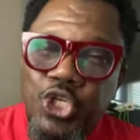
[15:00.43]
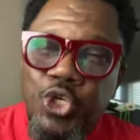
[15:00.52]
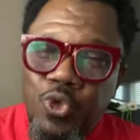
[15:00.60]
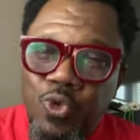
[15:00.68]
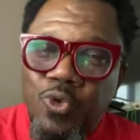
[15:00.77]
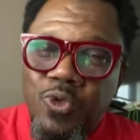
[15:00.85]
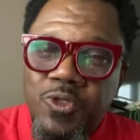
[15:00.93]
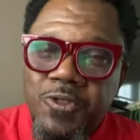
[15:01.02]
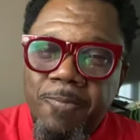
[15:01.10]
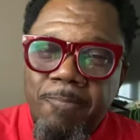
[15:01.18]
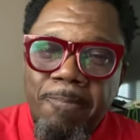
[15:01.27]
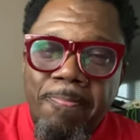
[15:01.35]

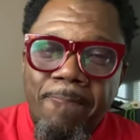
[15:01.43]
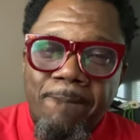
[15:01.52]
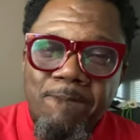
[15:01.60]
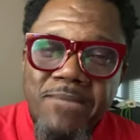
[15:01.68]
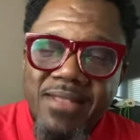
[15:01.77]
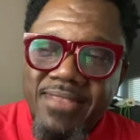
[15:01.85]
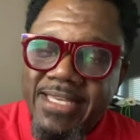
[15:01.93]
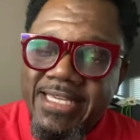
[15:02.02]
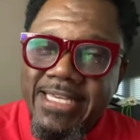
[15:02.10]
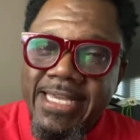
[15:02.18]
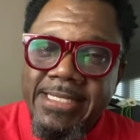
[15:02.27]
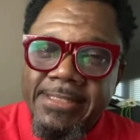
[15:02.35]
choose the
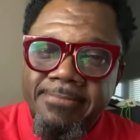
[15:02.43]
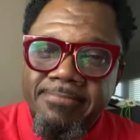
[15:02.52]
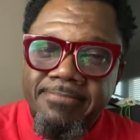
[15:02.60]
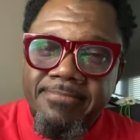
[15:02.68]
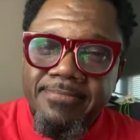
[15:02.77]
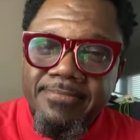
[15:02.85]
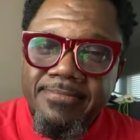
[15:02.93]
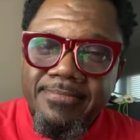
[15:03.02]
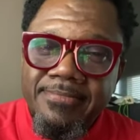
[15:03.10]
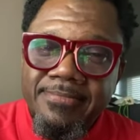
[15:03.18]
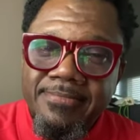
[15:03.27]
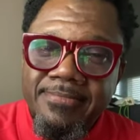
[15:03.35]
kingdom,
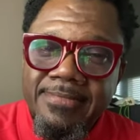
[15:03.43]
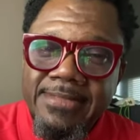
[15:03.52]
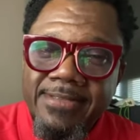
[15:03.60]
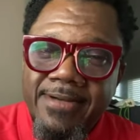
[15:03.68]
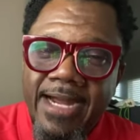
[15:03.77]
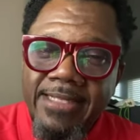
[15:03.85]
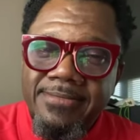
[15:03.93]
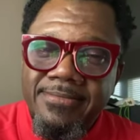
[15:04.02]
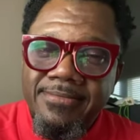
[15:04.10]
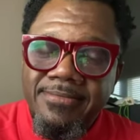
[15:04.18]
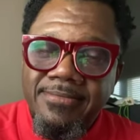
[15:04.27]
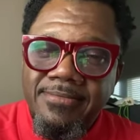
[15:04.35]

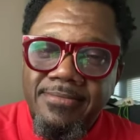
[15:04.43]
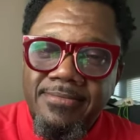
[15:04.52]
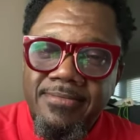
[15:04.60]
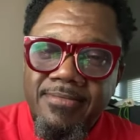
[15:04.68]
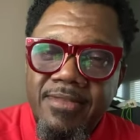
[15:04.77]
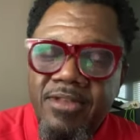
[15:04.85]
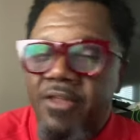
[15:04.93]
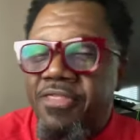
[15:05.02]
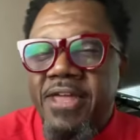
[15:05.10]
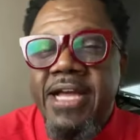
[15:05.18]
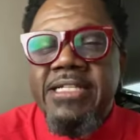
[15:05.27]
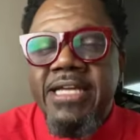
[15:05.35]
right? There
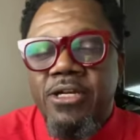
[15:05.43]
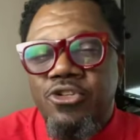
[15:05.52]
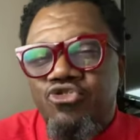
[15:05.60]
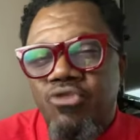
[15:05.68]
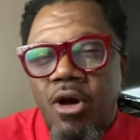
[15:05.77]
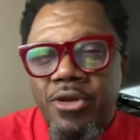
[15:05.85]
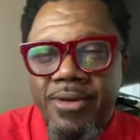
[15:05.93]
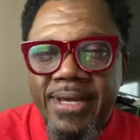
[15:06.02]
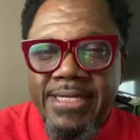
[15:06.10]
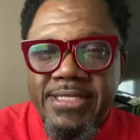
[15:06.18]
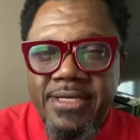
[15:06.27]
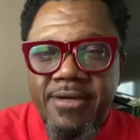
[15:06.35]
are things that'll draw
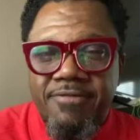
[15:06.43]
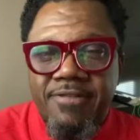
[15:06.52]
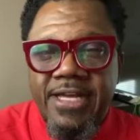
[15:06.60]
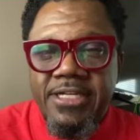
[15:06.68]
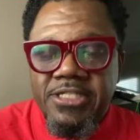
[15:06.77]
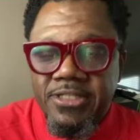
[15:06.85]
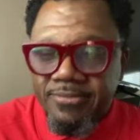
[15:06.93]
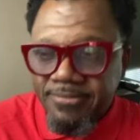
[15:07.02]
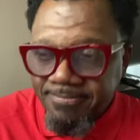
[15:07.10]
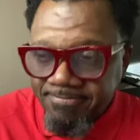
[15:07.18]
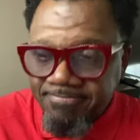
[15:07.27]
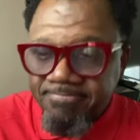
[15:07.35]
you into your flesh.